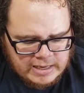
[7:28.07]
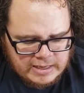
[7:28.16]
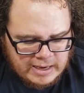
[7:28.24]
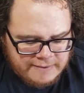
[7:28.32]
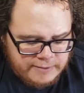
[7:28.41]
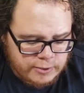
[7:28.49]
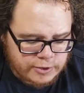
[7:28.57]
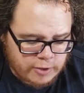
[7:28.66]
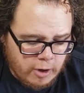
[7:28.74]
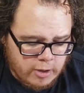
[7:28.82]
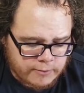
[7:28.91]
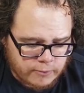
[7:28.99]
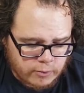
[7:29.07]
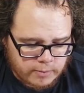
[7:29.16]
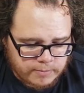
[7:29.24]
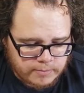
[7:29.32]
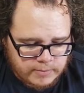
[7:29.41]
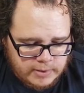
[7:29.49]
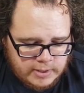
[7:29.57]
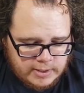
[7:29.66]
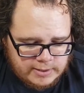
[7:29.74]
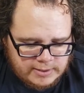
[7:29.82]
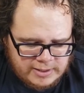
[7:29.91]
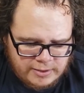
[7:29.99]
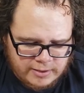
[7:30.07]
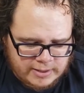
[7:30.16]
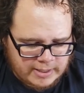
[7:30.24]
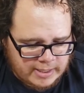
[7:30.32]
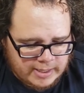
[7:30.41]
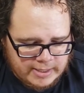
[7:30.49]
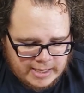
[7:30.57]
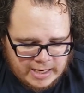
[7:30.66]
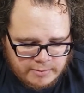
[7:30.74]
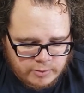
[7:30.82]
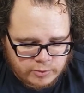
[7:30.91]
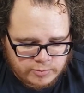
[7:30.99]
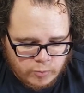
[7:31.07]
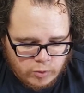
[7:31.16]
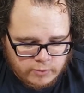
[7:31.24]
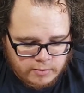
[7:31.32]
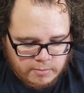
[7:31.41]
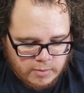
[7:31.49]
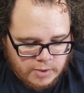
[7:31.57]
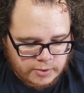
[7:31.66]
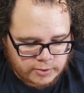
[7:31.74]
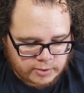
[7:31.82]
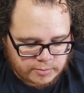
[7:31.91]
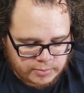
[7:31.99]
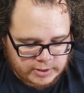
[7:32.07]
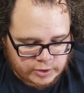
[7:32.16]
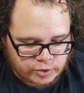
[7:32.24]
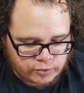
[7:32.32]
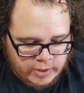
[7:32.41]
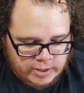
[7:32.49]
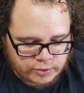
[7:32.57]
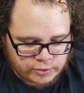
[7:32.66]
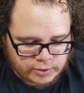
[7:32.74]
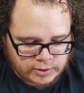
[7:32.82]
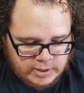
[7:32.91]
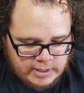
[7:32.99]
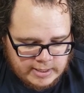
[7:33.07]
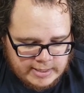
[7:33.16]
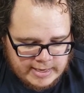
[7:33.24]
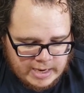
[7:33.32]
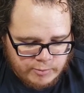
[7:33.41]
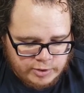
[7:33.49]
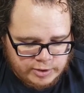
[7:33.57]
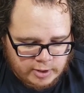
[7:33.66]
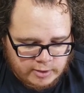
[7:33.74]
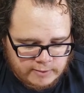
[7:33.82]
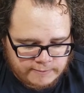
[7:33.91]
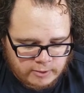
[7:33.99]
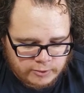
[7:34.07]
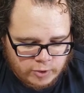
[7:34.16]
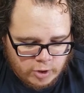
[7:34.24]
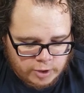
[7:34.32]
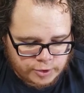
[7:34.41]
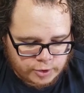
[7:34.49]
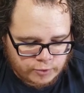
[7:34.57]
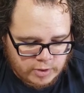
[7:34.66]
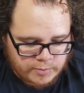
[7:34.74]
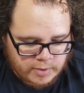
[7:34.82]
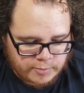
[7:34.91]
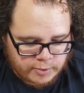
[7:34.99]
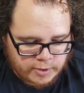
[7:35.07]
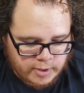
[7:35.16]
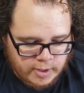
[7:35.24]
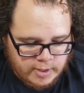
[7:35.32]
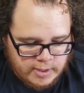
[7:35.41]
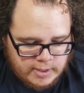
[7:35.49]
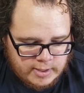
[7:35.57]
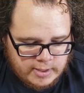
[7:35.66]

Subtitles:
I feel sorry for him. Dear God, Amy was more of a mother to complete strangers. Emery suddenly felt nausea creep up her gut.